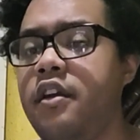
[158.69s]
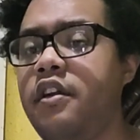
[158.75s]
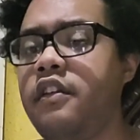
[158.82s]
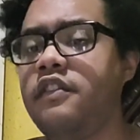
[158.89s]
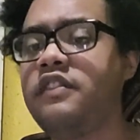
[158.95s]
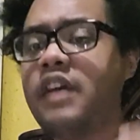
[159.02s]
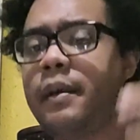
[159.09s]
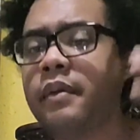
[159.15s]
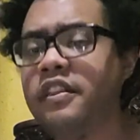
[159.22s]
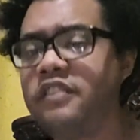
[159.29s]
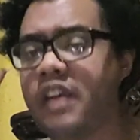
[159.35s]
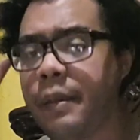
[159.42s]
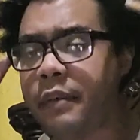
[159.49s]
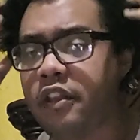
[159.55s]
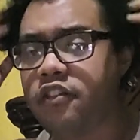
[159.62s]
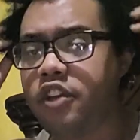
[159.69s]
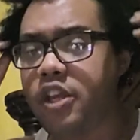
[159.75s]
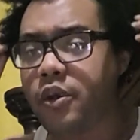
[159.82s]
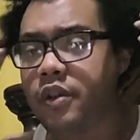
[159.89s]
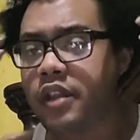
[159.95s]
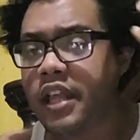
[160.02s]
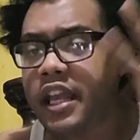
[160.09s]
on. And tell me, tell me, do
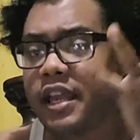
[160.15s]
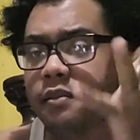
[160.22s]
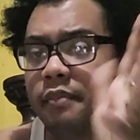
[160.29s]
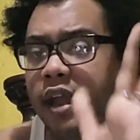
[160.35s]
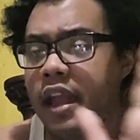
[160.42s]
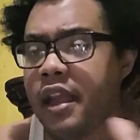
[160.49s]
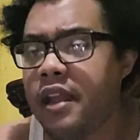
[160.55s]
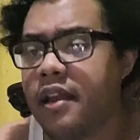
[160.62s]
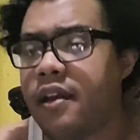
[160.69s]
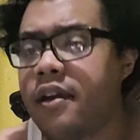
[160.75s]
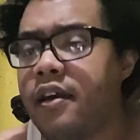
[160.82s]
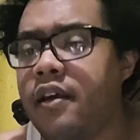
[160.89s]
you need me?